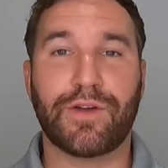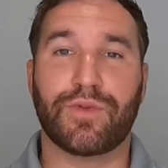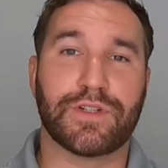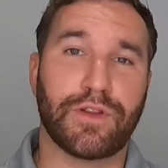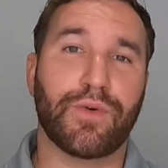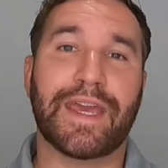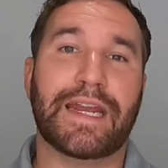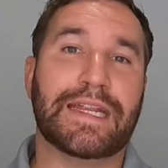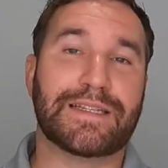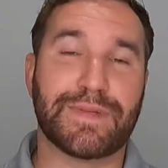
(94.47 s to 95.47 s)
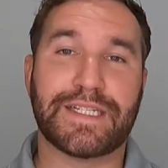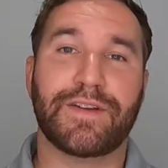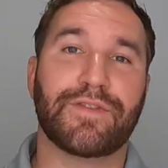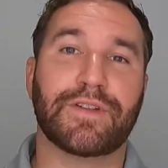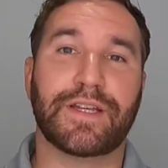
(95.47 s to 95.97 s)
that was located
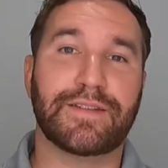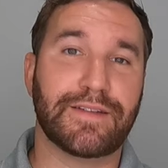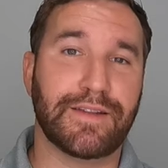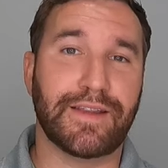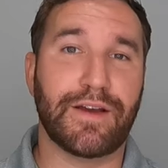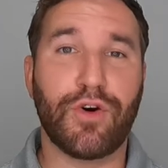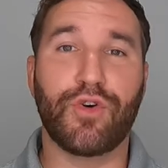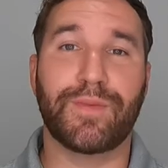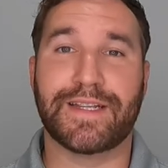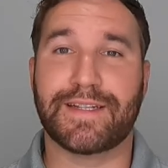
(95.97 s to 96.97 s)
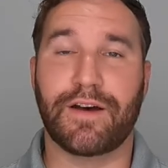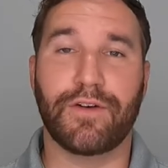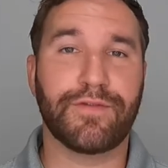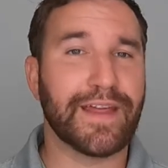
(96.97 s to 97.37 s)
specifically to the home itself.